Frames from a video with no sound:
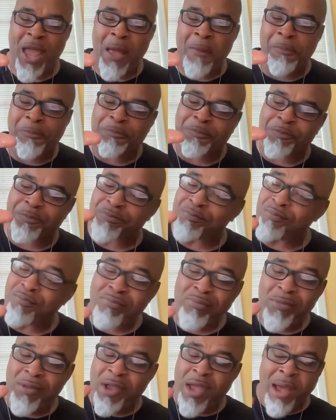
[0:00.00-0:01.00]
I'm
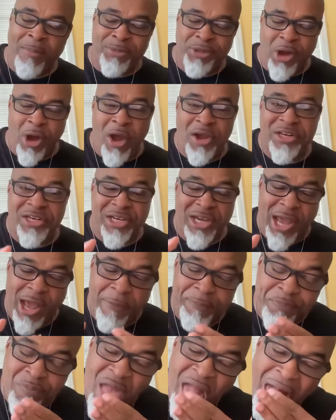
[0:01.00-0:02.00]
I'm dogging you
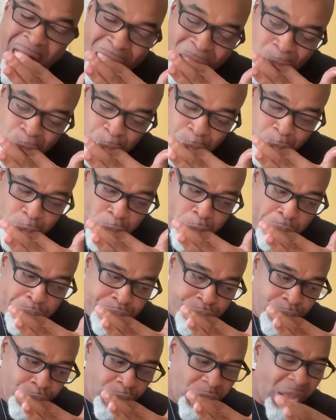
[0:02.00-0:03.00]
now.
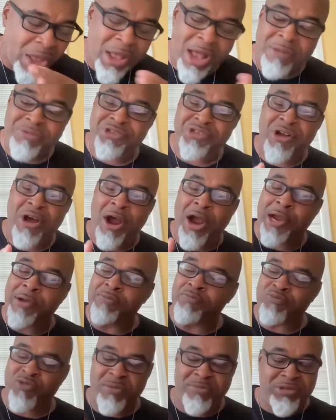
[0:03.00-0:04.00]
I'm
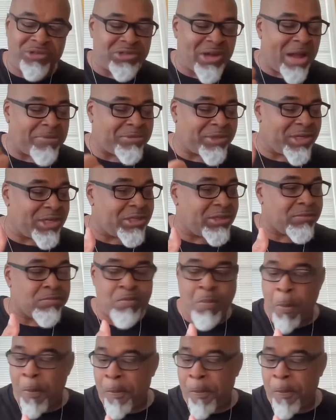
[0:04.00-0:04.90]
sorry. Let me stop this.